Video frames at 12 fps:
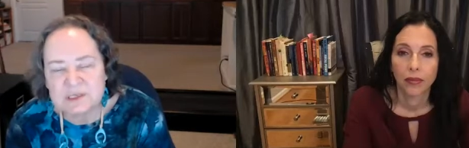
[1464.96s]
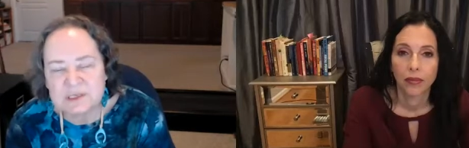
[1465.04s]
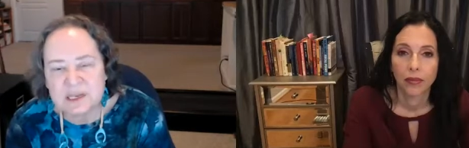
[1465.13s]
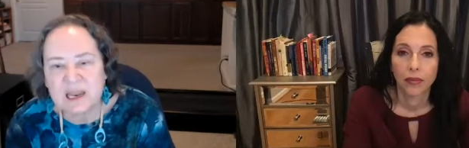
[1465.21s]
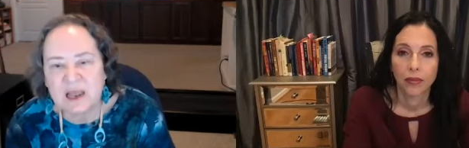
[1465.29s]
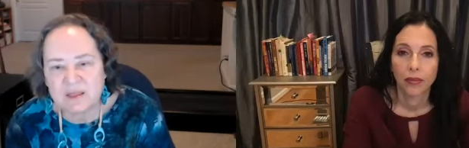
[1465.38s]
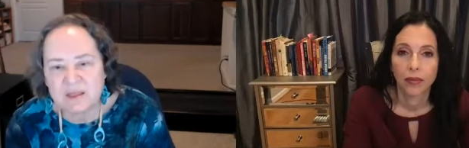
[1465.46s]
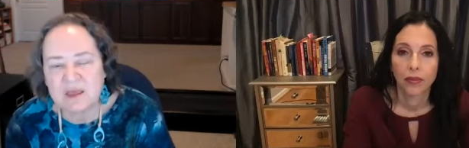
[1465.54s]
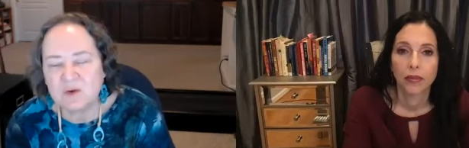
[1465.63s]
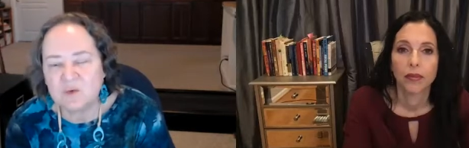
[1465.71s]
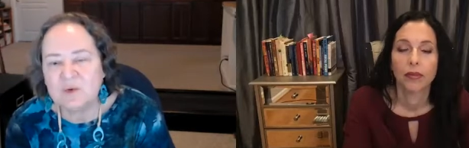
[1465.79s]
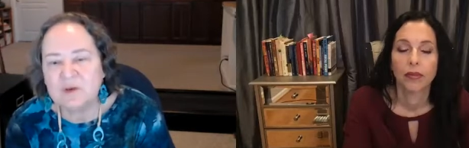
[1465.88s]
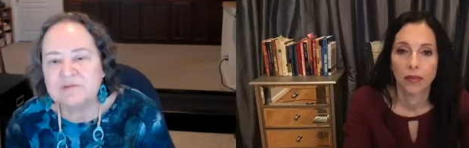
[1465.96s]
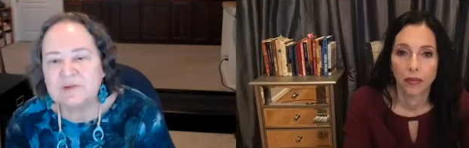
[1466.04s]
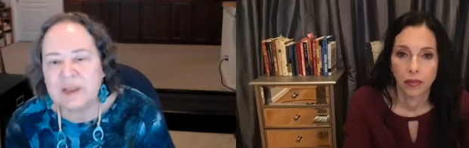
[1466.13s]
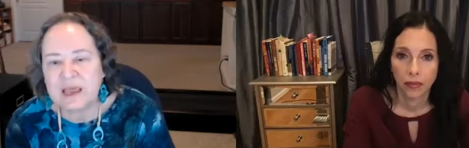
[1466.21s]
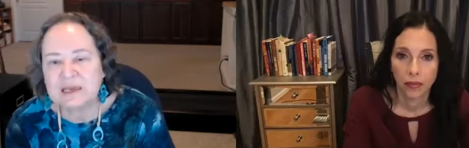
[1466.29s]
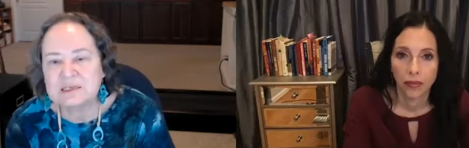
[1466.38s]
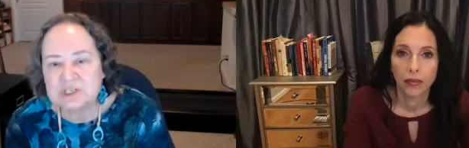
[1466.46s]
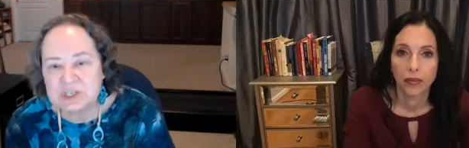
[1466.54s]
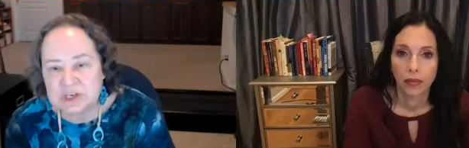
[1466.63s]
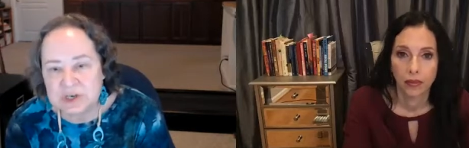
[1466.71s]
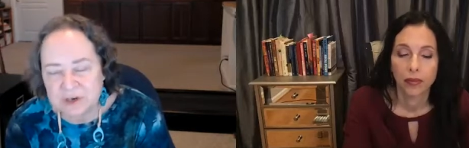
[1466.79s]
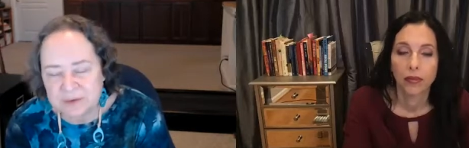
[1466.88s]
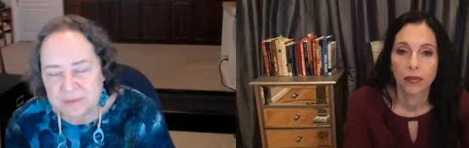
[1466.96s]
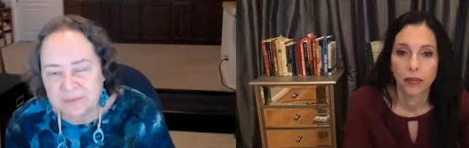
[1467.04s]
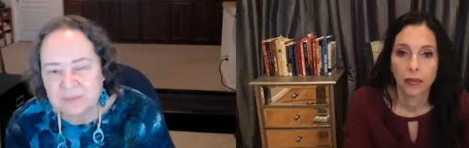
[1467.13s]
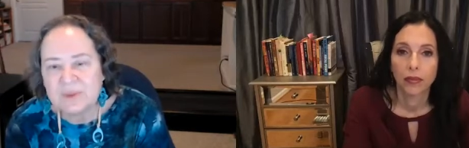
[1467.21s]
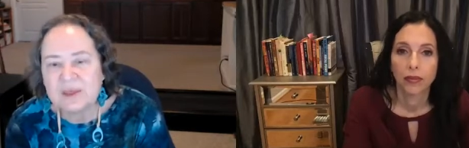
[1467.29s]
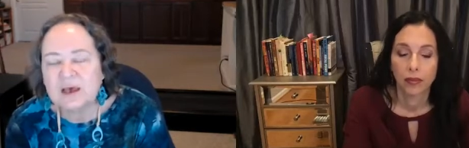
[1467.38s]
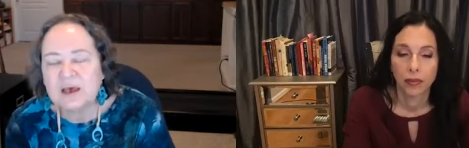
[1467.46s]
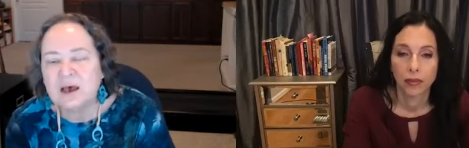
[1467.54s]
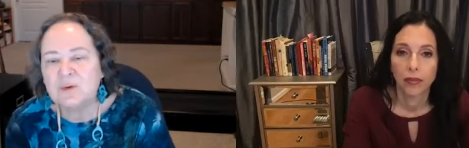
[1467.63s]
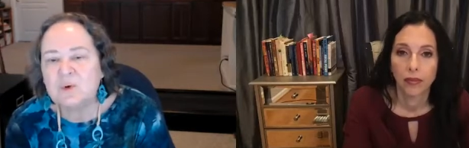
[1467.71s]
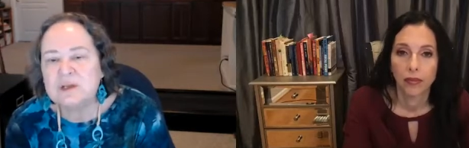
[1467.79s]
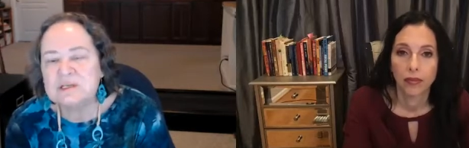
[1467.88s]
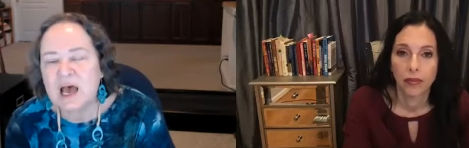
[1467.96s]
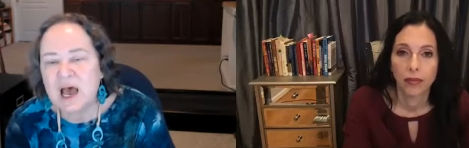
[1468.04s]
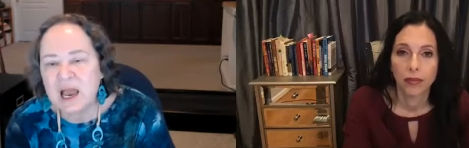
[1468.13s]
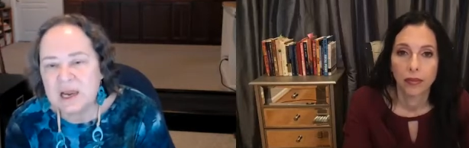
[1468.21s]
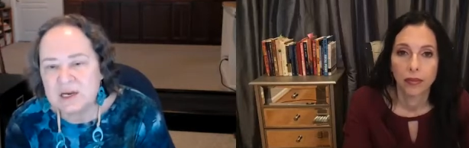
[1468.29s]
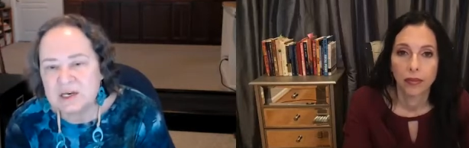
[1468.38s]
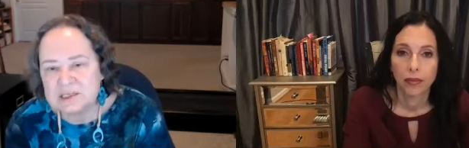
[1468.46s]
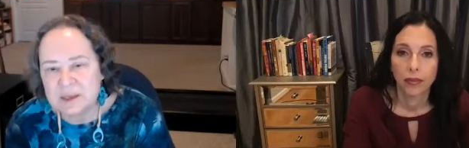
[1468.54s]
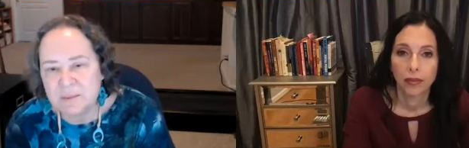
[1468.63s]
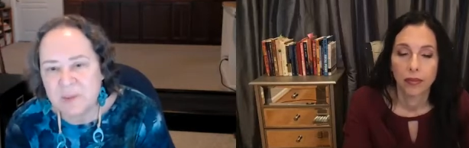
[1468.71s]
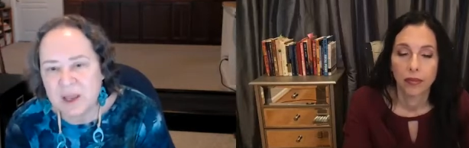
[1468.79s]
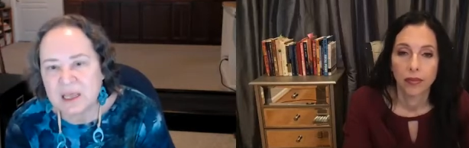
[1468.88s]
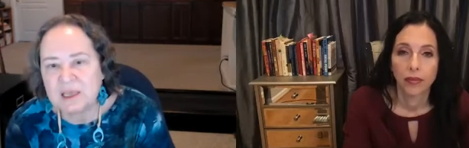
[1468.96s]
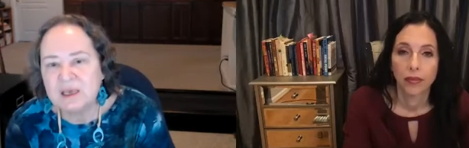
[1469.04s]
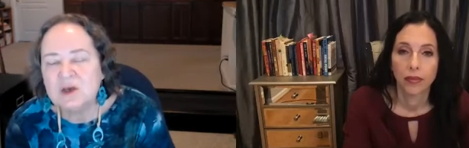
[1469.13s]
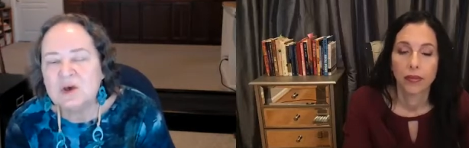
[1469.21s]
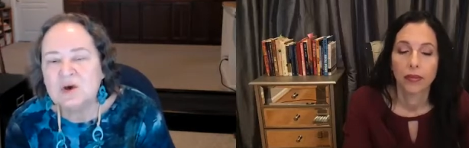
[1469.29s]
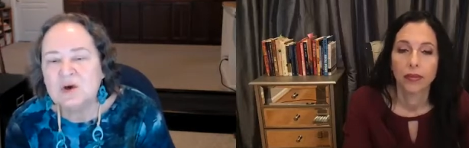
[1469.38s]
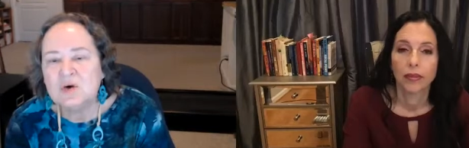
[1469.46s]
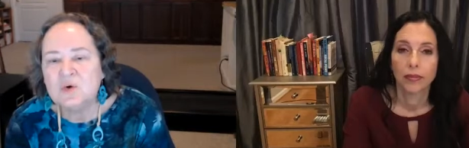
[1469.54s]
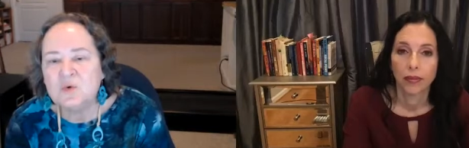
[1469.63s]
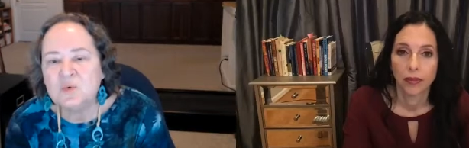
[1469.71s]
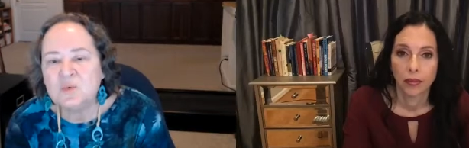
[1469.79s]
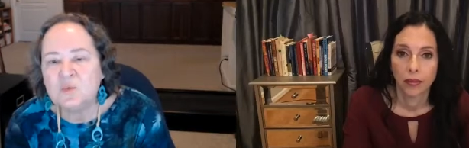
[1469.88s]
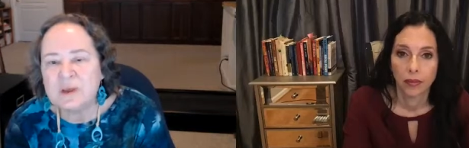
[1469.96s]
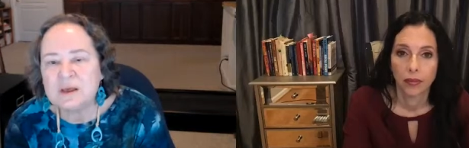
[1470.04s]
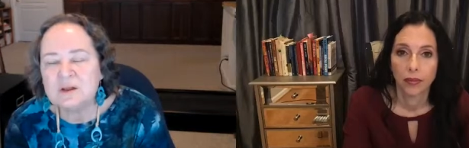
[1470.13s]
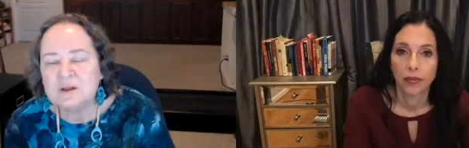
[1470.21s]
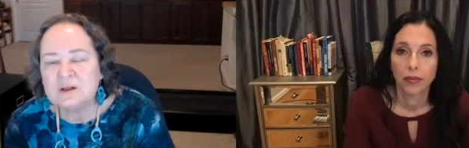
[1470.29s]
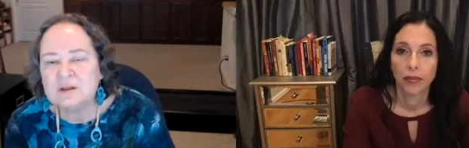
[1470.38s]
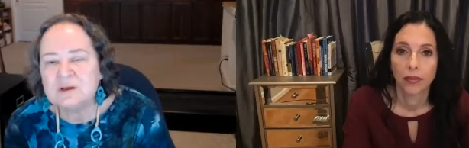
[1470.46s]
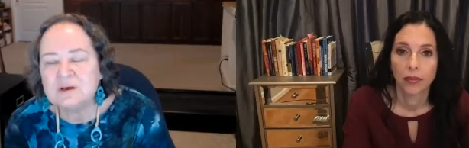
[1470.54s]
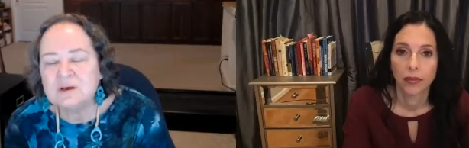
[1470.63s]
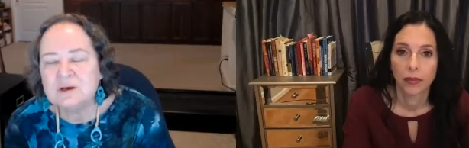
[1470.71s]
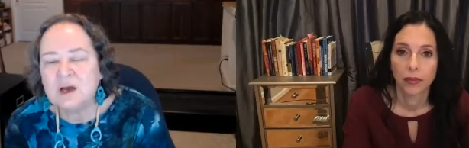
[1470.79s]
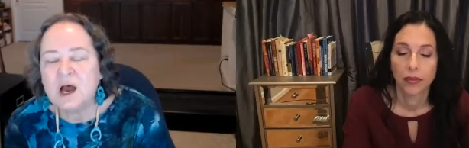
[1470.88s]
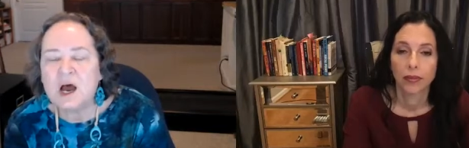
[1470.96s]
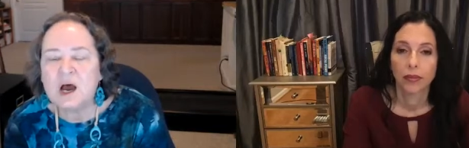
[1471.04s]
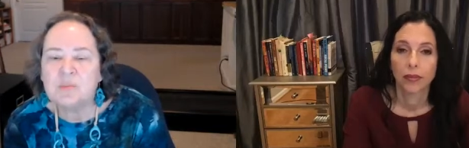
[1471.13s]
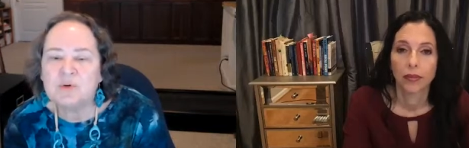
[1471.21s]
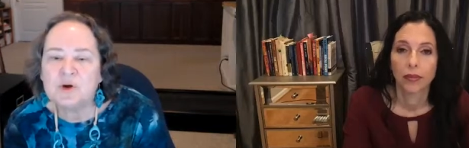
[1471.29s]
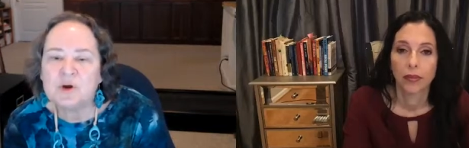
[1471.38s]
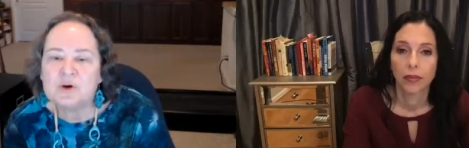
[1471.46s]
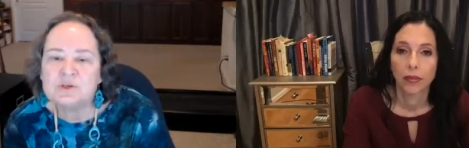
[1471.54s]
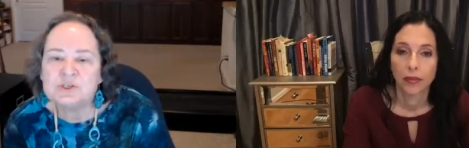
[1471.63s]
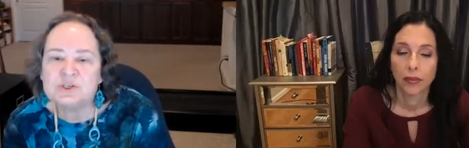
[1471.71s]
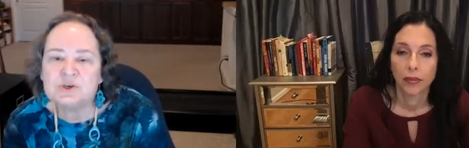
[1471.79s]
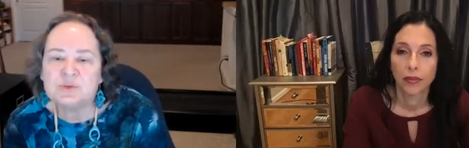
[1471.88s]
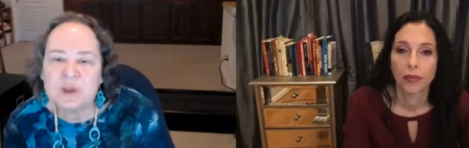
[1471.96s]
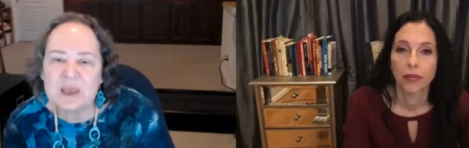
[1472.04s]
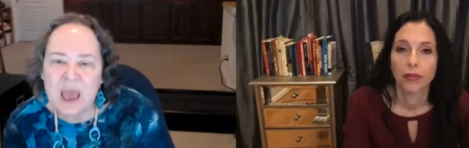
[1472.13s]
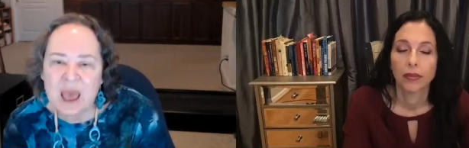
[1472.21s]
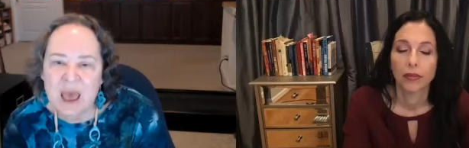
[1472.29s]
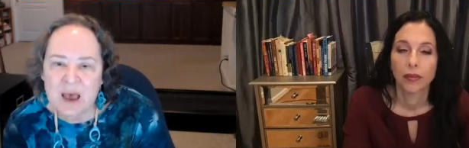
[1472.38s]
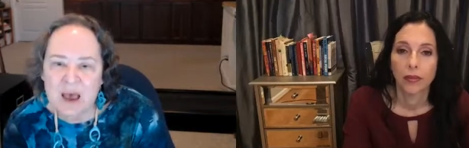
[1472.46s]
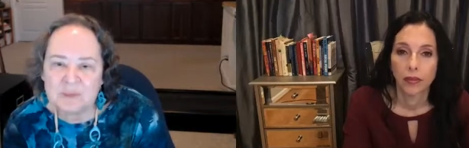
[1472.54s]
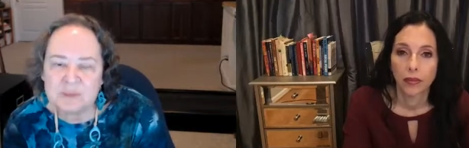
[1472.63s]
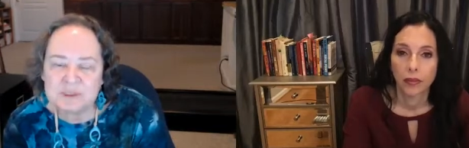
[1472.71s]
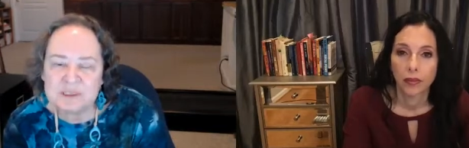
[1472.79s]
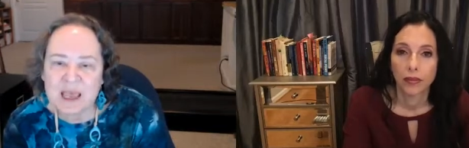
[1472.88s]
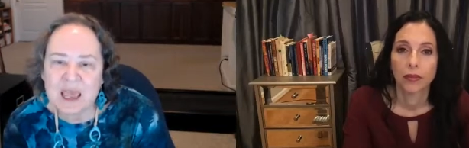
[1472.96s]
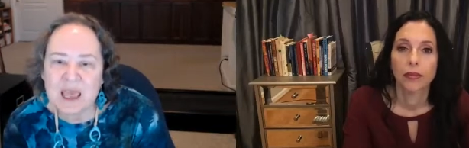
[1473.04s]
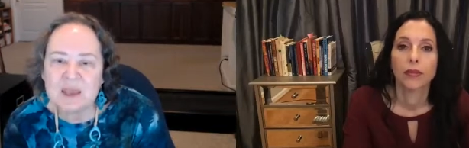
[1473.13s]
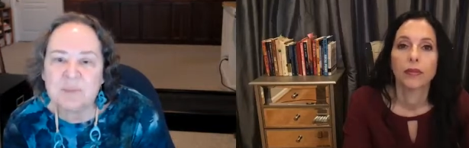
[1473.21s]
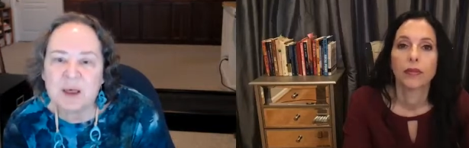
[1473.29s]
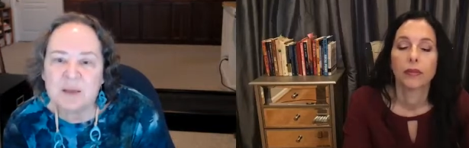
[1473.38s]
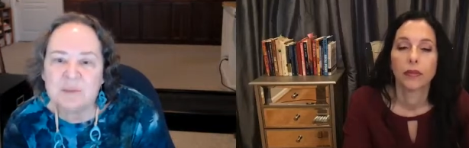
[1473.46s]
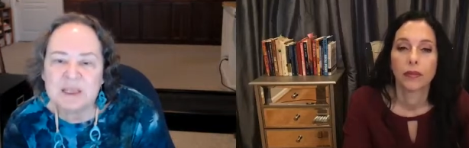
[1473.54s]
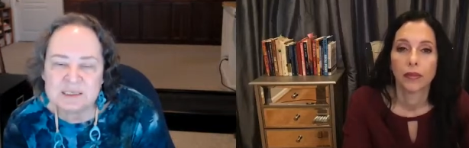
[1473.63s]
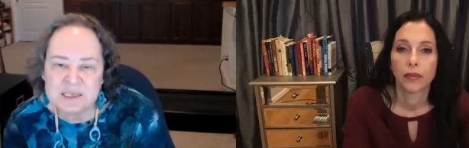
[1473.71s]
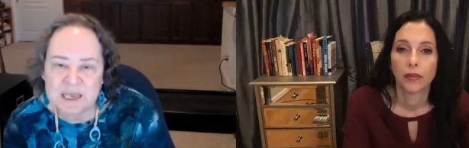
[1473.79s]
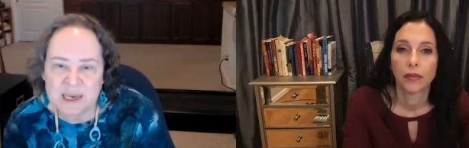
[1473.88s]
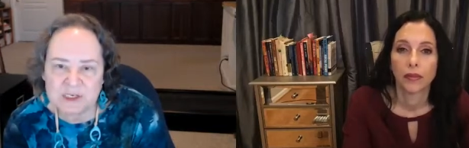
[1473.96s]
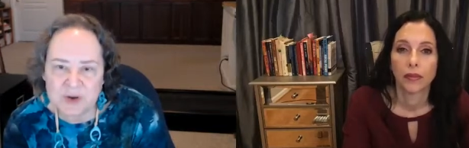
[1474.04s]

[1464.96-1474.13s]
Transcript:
Speaker 1: it, and I think it will for next year, I want to hire somebody who will approach rehabs and public sector